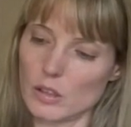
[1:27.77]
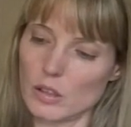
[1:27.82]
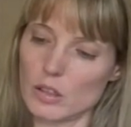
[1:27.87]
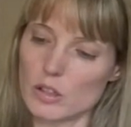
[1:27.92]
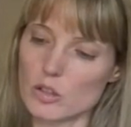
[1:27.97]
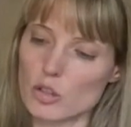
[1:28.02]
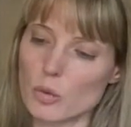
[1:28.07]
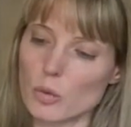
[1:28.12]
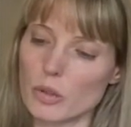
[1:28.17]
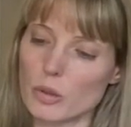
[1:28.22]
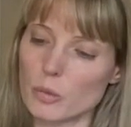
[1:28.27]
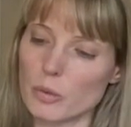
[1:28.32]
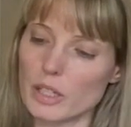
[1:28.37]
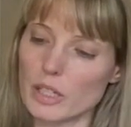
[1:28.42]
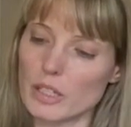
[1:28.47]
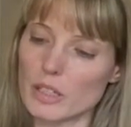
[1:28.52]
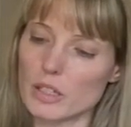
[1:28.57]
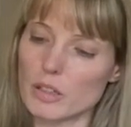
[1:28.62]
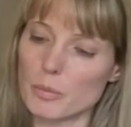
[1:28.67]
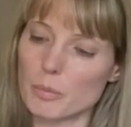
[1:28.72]
So when
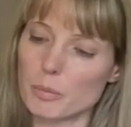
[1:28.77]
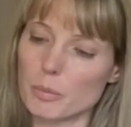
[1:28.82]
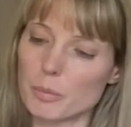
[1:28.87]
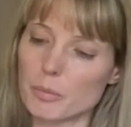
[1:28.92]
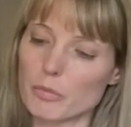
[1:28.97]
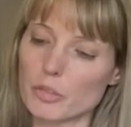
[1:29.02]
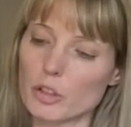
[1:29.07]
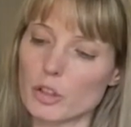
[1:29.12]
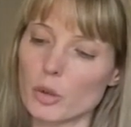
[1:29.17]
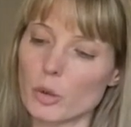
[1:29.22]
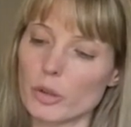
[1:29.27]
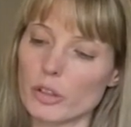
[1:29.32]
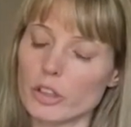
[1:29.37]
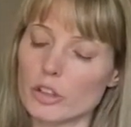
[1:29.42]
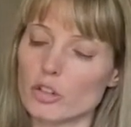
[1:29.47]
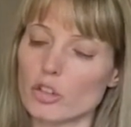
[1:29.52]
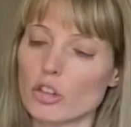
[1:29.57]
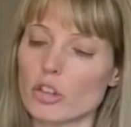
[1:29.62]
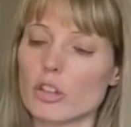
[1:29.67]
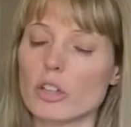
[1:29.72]
we record a
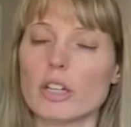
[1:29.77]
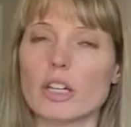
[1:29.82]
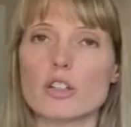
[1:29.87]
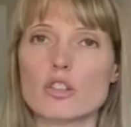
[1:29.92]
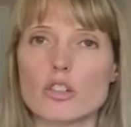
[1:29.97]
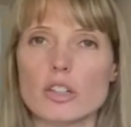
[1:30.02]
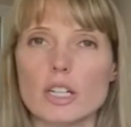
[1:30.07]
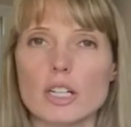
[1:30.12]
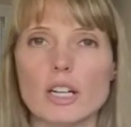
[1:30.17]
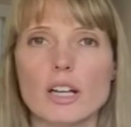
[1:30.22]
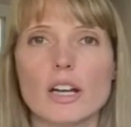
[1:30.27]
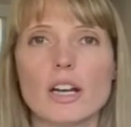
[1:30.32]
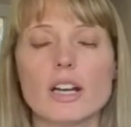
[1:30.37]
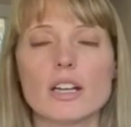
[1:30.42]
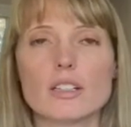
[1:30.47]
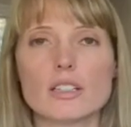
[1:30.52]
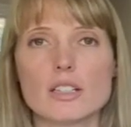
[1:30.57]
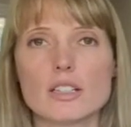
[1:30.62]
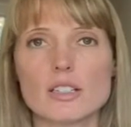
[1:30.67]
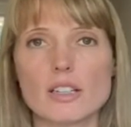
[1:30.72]
journal entry
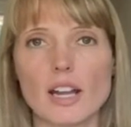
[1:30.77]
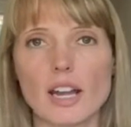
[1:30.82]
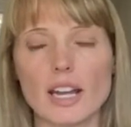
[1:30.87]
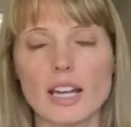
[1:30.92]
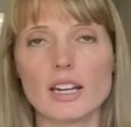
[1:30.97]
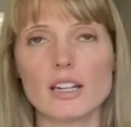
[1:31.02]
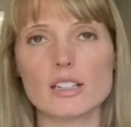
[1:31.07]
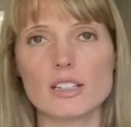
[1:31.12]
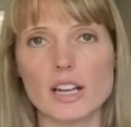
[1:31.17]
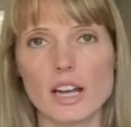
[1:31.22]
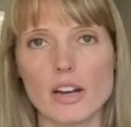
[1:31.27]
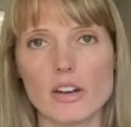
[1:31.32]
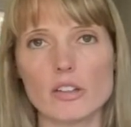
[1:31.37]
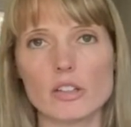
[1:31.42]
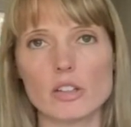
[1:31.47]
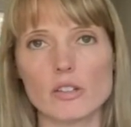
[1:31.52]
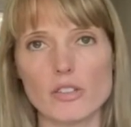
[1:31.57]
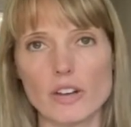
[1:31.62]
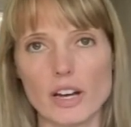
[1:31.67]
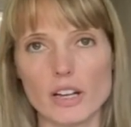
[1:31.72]
to take down the
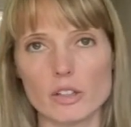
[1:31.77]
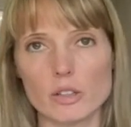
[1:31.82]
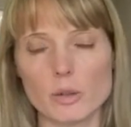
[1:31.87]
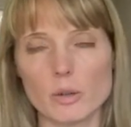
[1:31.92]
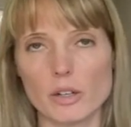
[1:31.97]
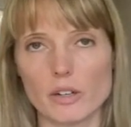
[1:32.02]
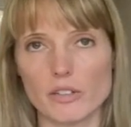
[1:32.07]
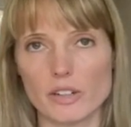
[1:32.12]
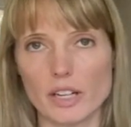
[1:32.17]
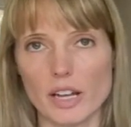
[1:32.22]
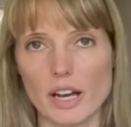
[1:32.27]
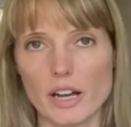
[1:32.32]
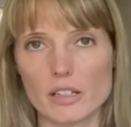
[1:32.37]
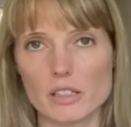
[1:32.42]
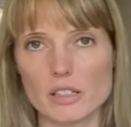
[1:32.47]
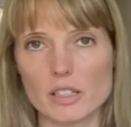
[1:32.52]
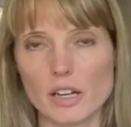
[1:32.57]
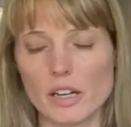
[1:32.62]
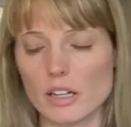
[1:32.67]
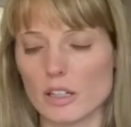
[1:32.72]
value of an
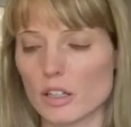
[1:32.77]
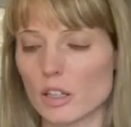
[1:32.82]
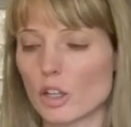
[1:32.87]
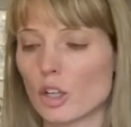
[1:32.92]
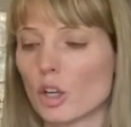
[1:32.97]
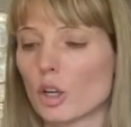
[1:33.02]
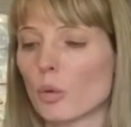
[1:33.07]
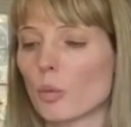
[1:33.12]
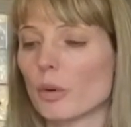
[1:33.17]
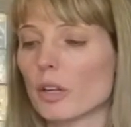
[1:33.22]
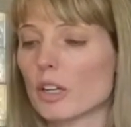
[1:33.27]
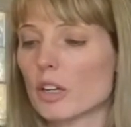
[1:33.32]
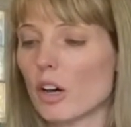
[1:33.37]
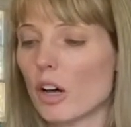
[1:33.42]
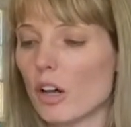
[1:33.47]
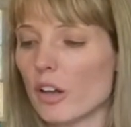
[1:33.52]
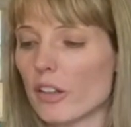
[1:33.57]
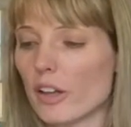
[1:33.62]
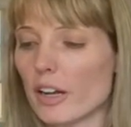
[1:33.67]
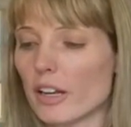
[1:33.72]
asset, we
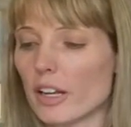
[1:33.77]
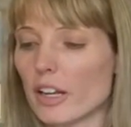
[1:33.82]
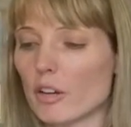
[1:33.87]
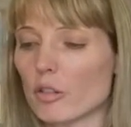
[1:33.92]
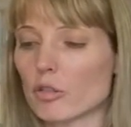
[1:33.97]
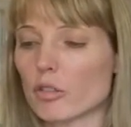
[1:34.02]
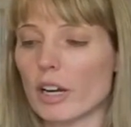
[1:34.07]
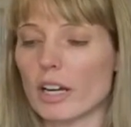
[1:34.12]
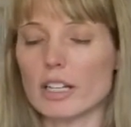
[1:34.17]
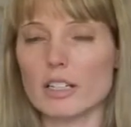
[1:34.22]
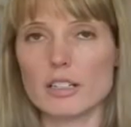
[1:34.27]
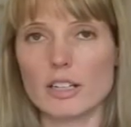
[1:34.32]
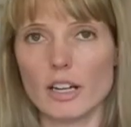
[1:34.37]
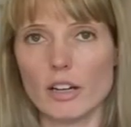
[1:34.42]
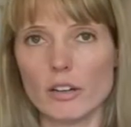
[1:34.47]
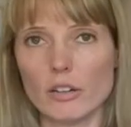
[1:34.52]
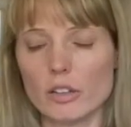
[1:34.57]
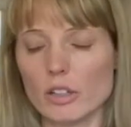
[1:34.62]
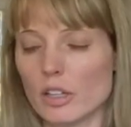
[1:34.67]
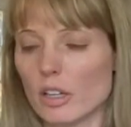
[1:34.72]
call that a
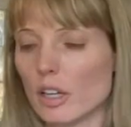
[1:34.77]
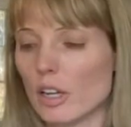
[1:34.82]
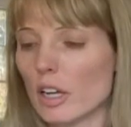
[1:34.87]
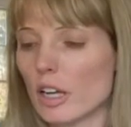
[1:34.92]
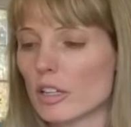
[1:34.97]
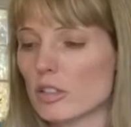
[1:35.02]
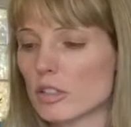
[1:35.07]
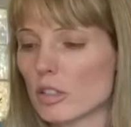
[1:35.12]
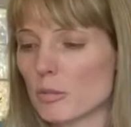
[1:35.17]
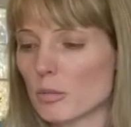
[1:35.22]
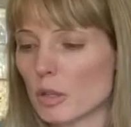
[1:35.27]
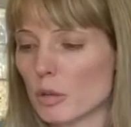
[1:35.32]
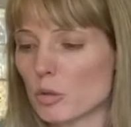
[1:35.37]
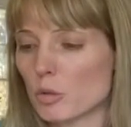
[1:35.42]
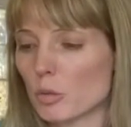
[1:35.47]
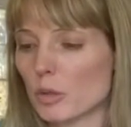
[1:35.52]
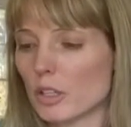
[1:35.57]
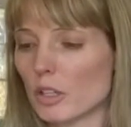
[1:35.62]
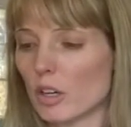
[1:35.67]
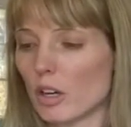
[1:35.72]
write-down, and sometimes
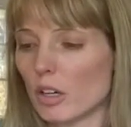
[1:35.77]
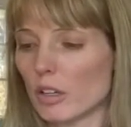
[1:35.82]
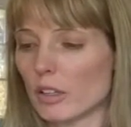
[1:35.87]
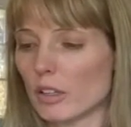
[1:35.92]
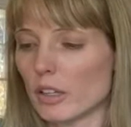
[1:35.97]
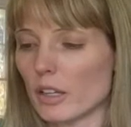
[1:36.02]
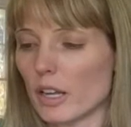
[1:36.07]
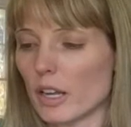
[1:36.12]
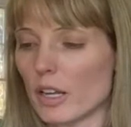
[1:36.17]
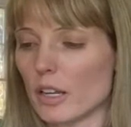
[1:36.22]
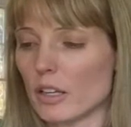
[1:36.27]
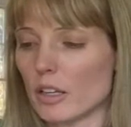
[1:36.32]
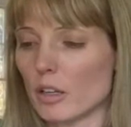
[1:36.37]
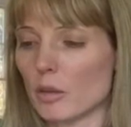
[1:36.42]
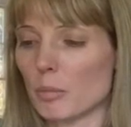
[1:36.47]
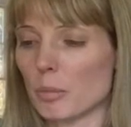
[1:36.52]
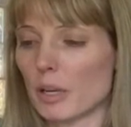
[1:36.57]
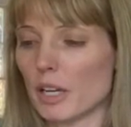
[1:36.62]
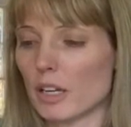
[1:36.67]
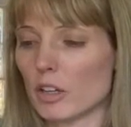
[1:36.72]
we call it an
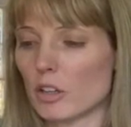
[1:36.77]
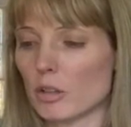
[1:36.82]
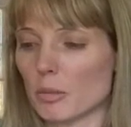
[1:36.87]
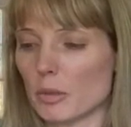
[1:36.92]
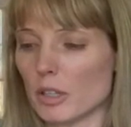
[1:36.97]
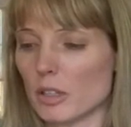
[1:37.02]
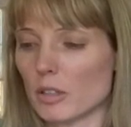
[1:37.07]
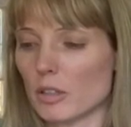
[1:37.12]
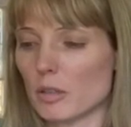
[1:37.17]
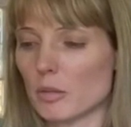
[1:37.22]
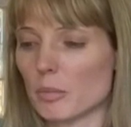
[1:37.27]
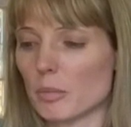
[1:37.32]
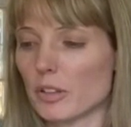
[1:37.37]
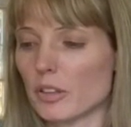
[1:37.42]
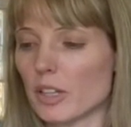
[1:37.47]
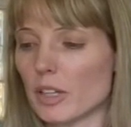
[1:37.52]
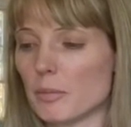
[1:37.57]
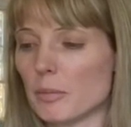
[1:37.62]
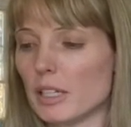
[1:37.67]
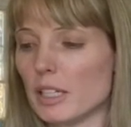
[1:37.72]
impairment, but
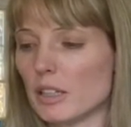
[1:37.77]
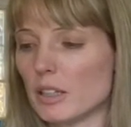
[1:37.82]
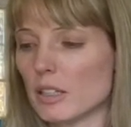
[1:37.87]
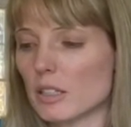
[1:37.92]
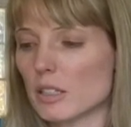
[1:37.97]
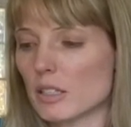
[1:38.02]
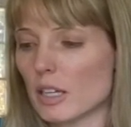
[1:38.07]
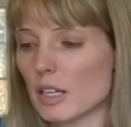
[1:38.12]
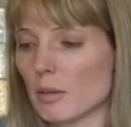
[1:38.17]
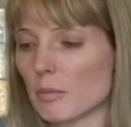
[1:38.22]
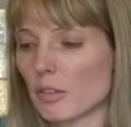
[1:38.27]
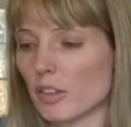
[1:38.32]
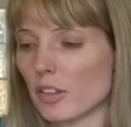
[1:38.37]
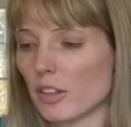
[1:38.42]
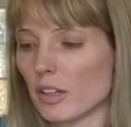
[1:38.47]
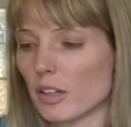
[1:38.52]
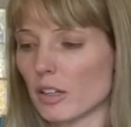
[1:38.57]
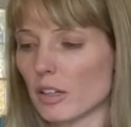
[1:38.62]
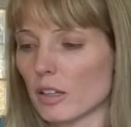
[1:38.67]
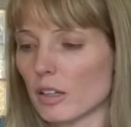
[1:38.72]
they mean the same
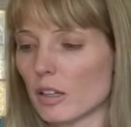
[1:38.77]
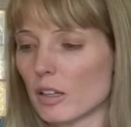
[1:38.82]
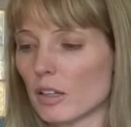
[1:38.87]
thing.